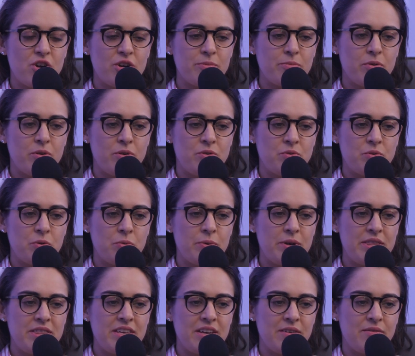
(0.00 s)
approach where
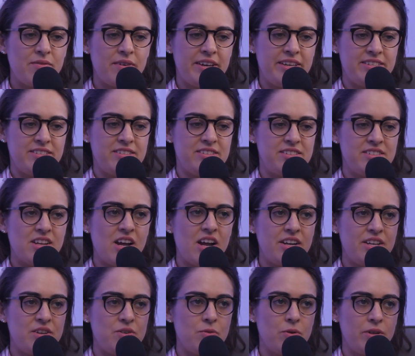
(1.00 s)
we think vice is
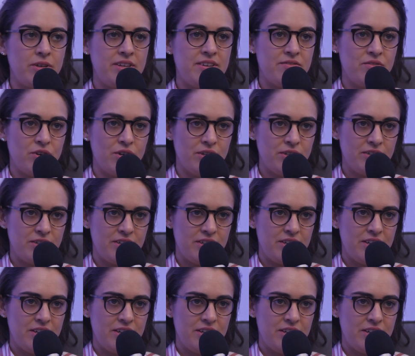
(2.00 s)
not equal evil.